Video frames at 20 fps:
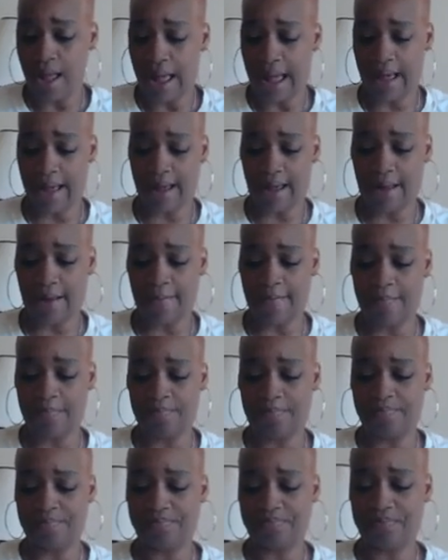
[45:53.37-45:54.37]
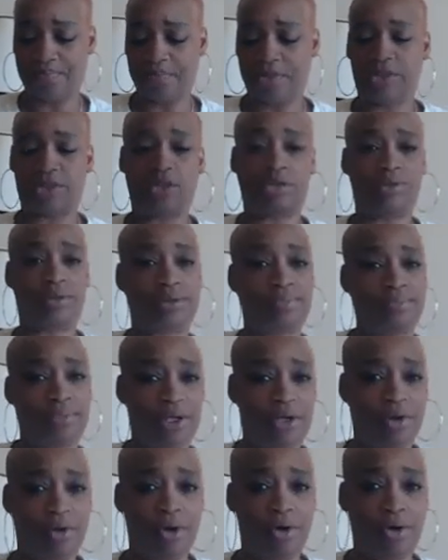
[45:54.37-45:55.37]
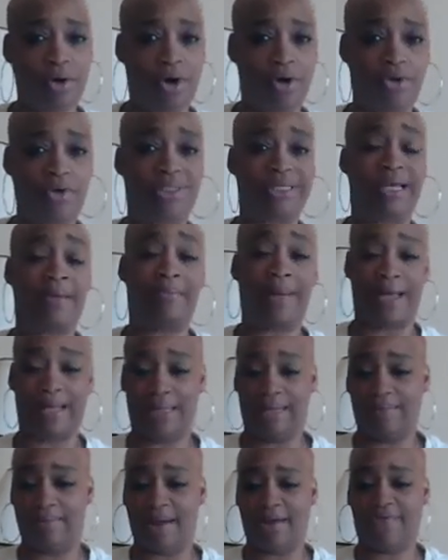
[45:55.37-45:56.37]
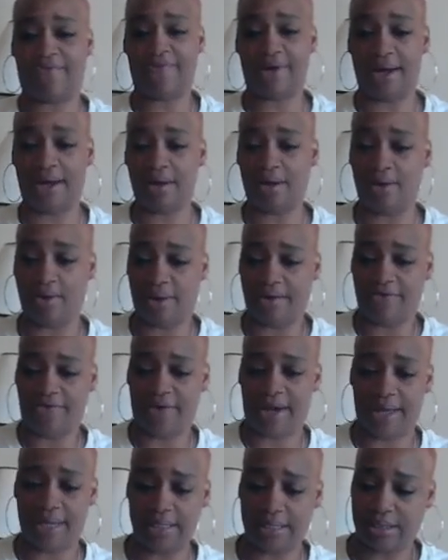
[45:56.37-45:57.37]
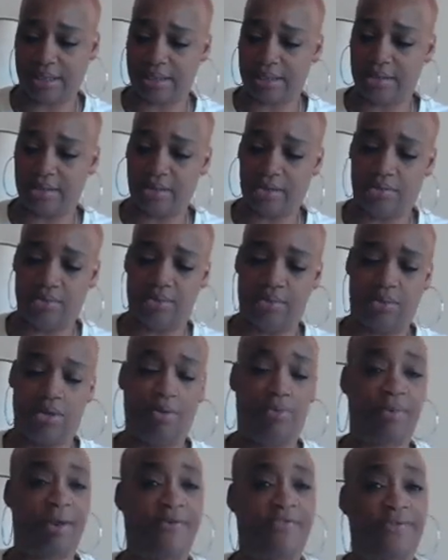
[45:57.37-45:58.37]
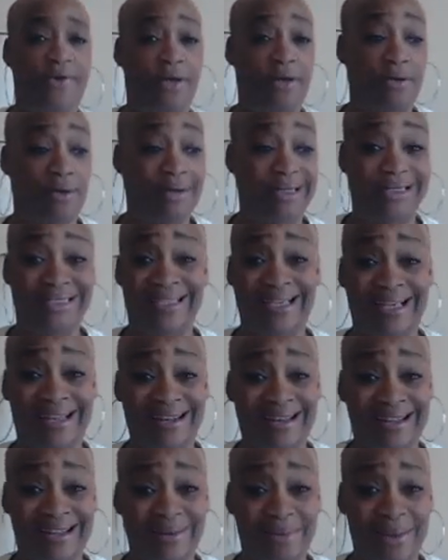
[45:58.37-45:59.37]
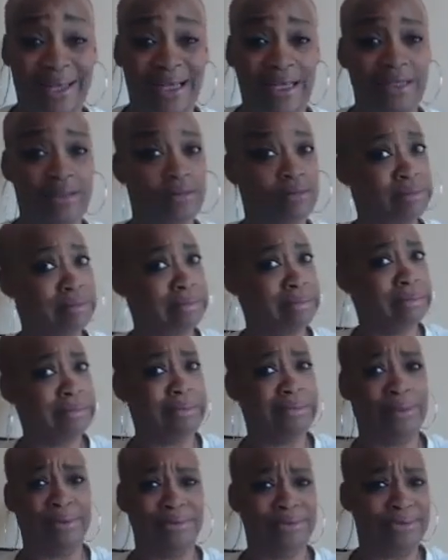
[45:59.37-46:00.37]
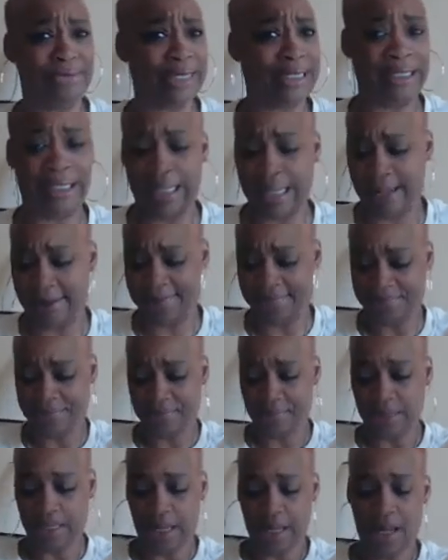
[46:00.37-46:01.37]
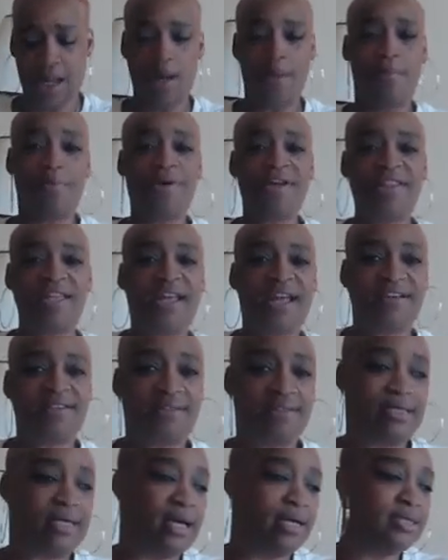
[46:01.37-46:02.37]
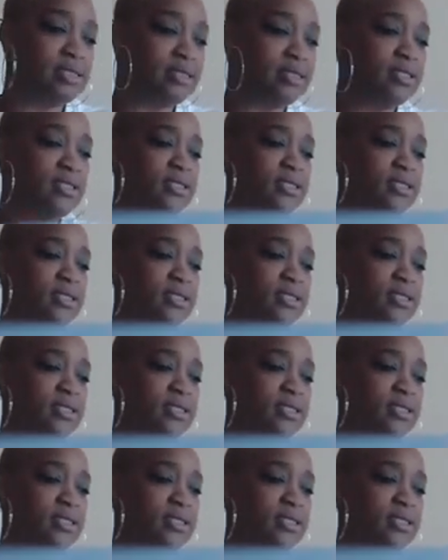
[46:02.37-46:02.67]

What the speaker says: So be your own coach. And my final advice, oh, nope, not final, because I got another page. Ooh, I was writing a lot. Breathing exercises.